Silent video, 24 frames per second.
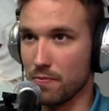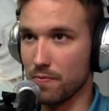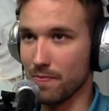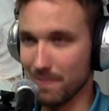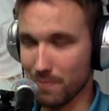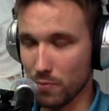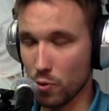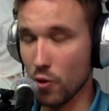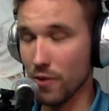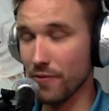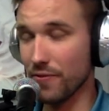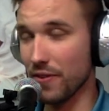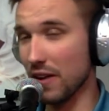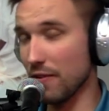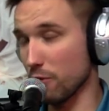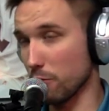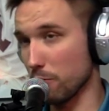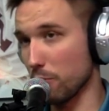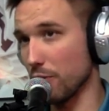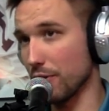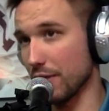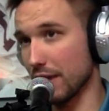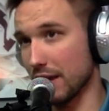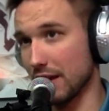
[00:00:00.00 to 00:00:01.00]
more
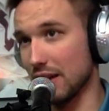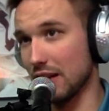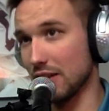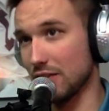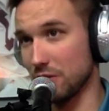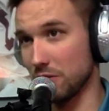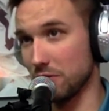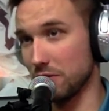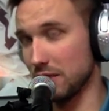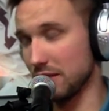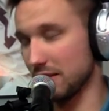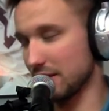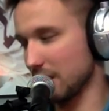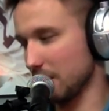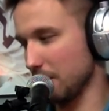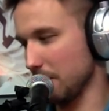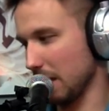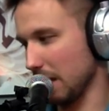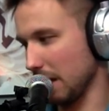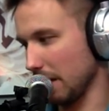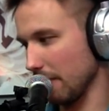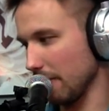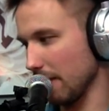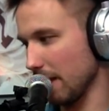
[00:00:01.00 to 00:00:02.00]
favorable that a 2 seed's going to make
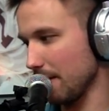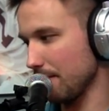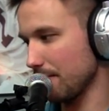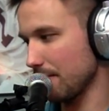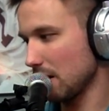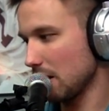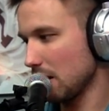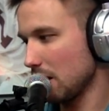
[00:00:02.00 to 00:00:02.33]
it, right?